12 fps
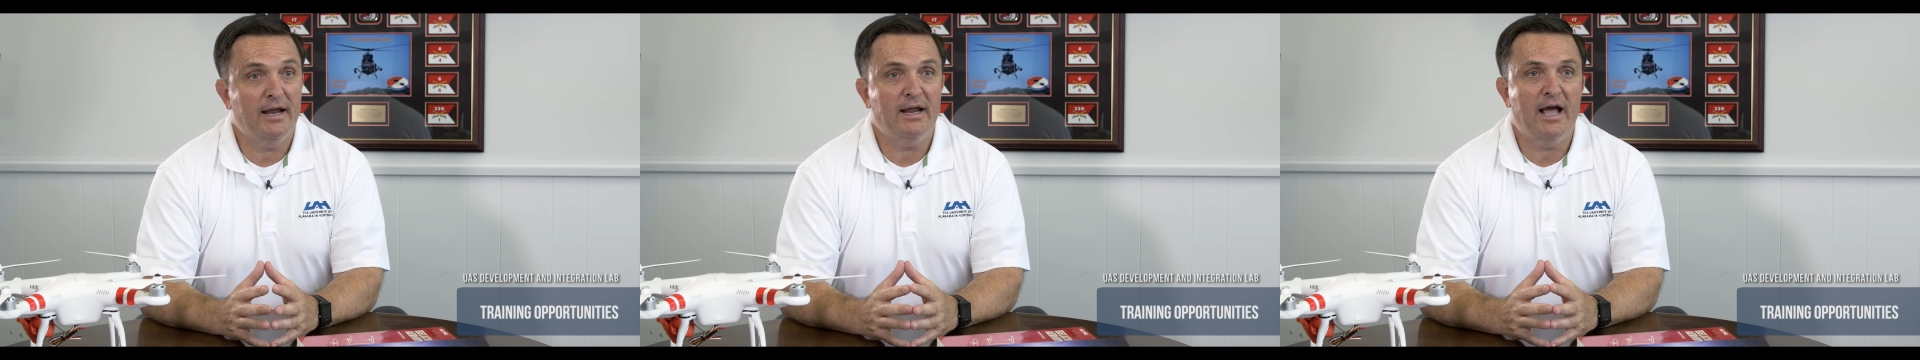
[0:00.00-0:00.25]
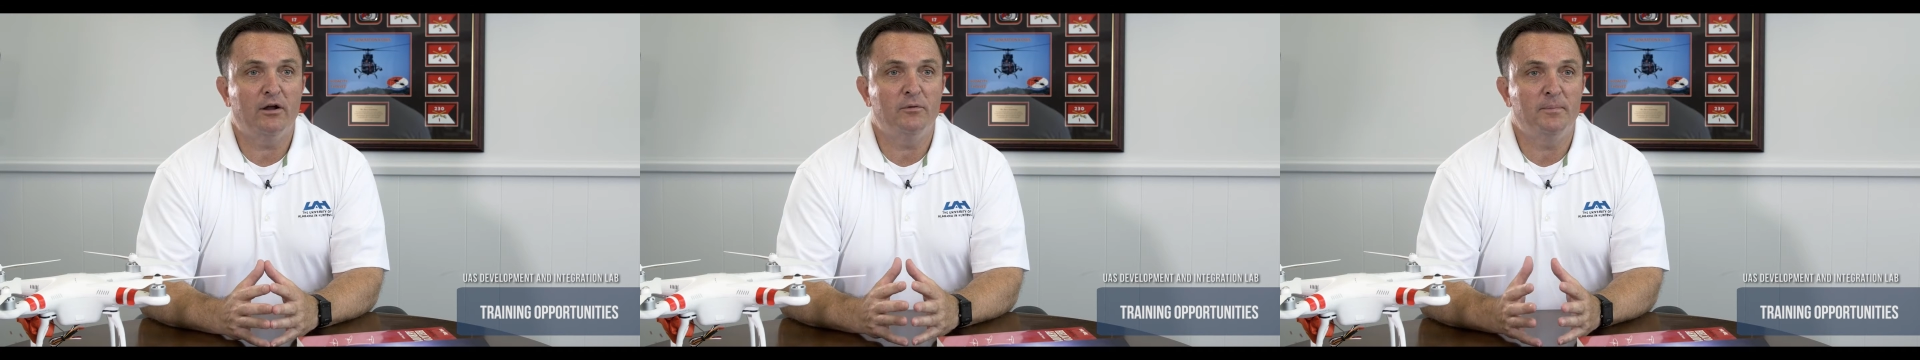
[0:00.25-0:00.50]

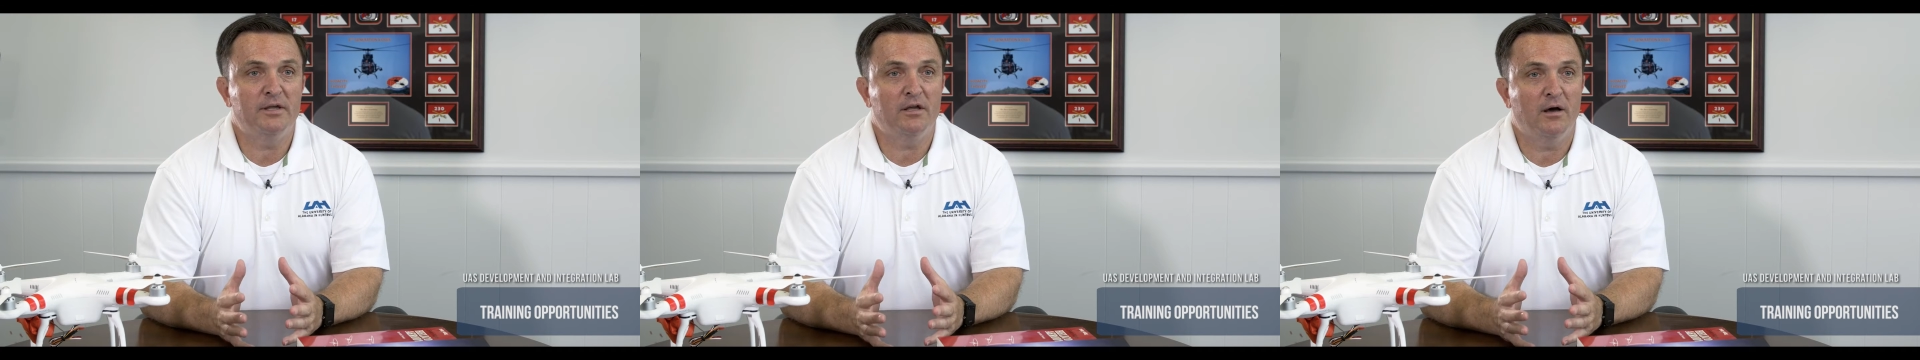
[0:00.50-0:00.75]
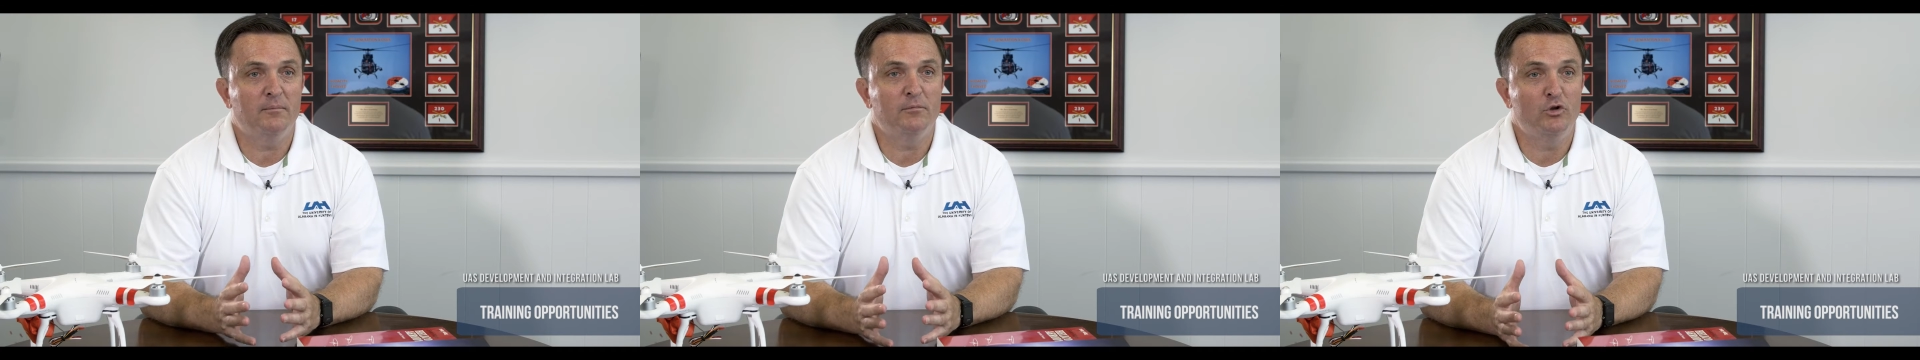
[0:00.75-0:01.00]
how to
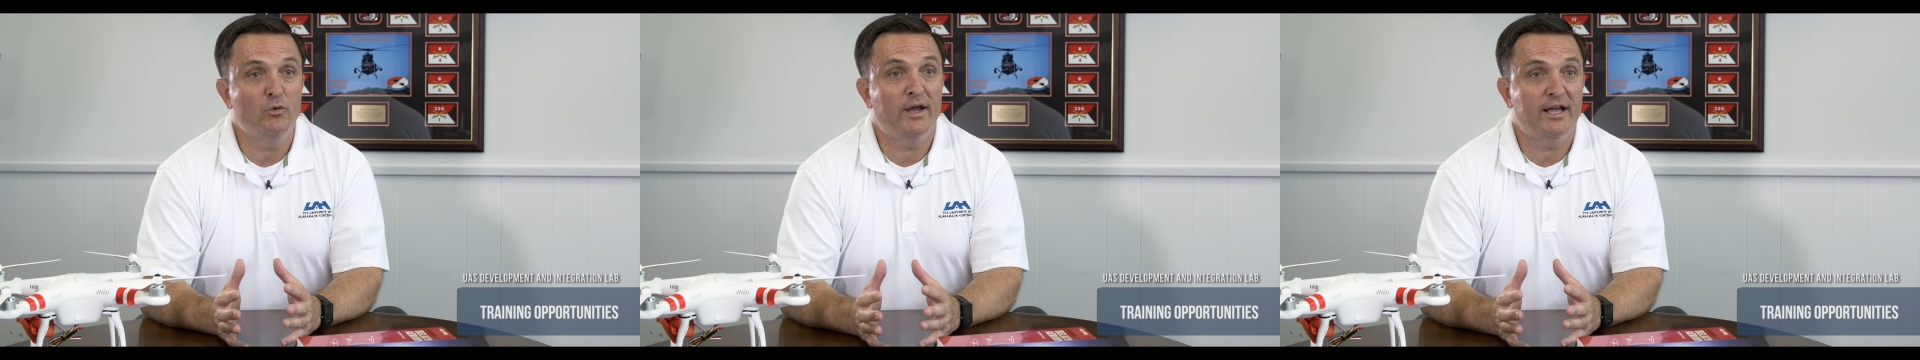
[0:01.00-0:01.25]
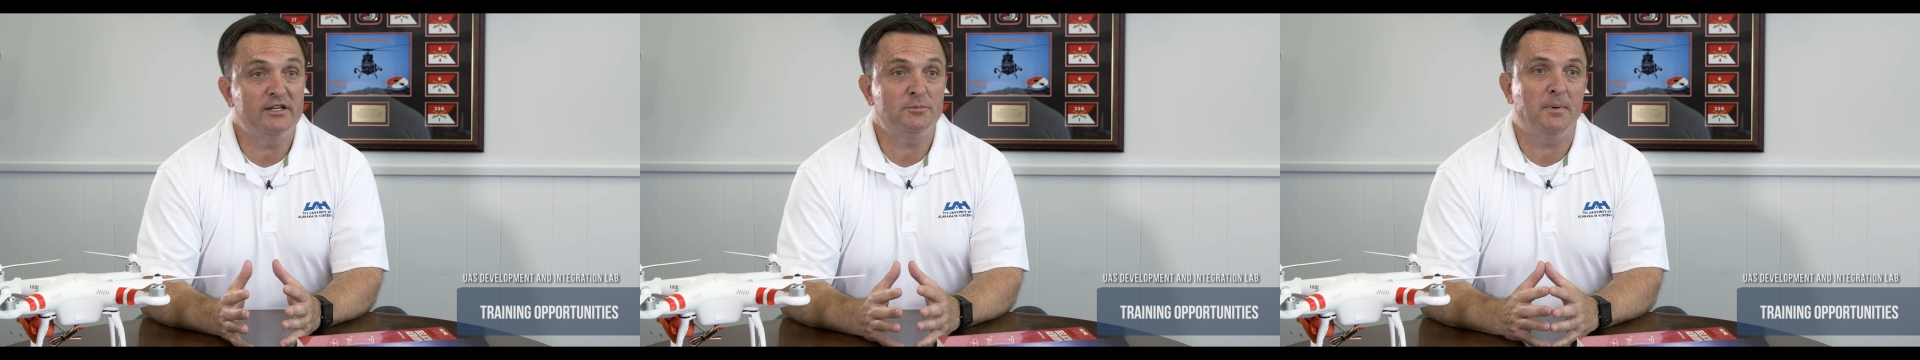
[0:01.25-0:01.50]
become
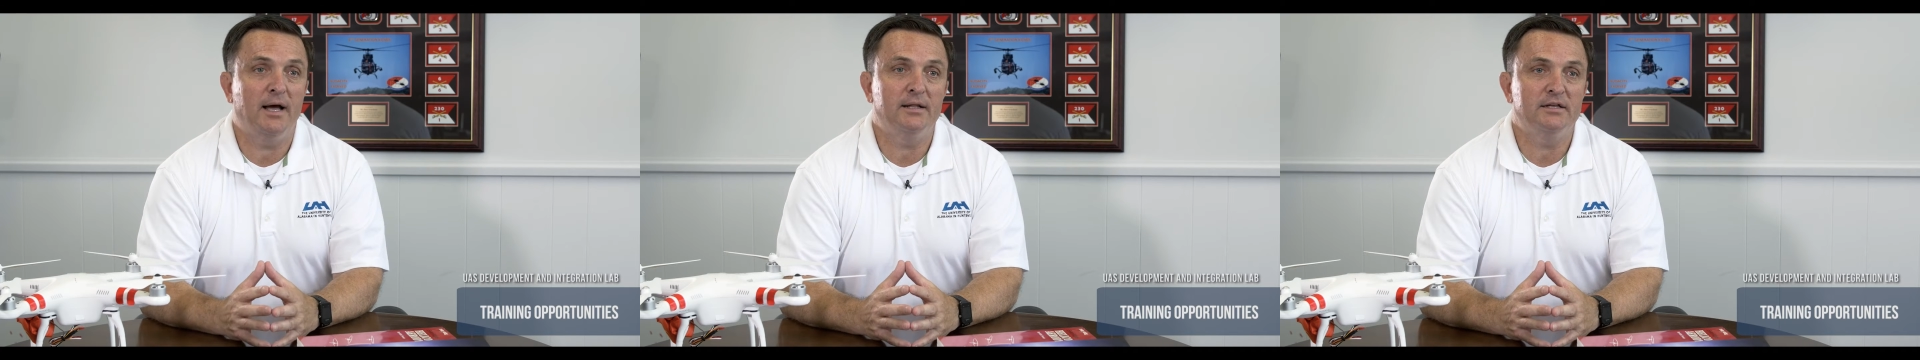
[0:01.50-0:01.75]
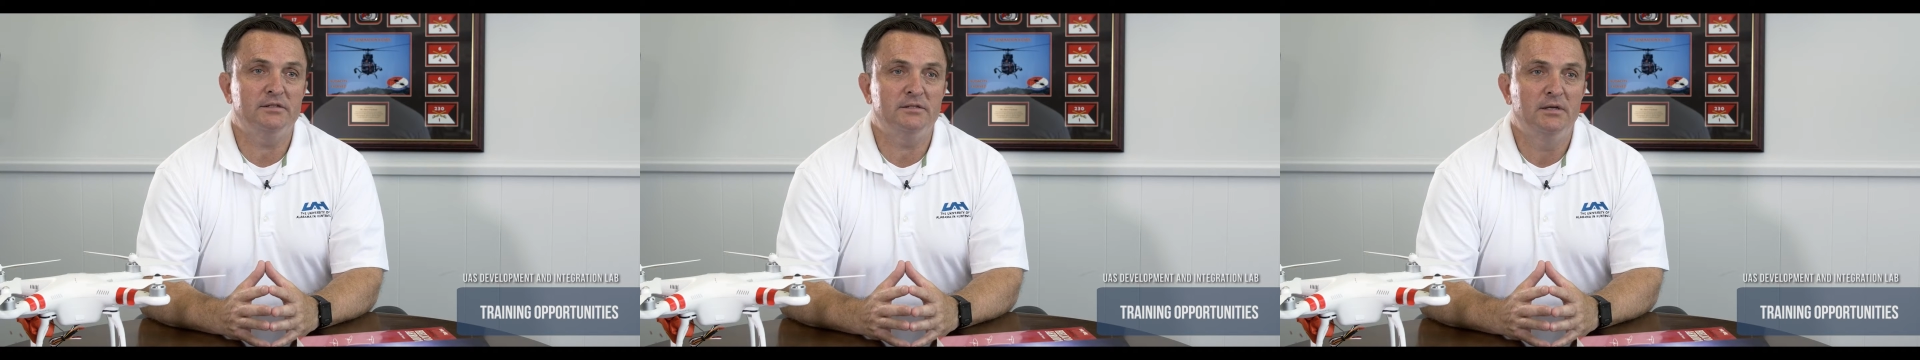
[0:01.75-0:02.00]
UAS
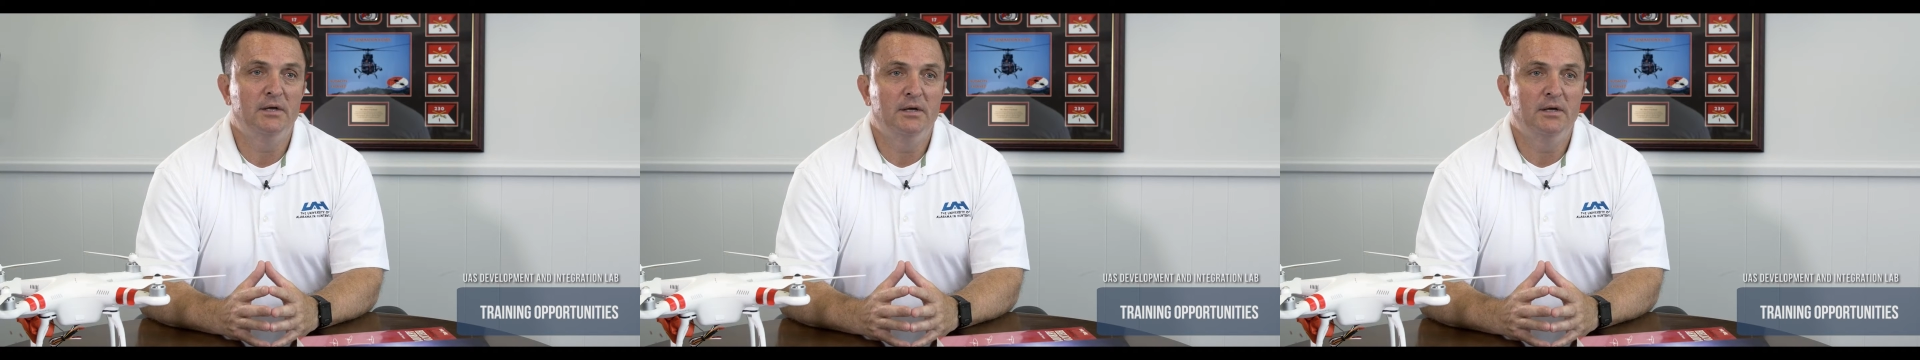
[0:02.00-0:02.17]
pilots,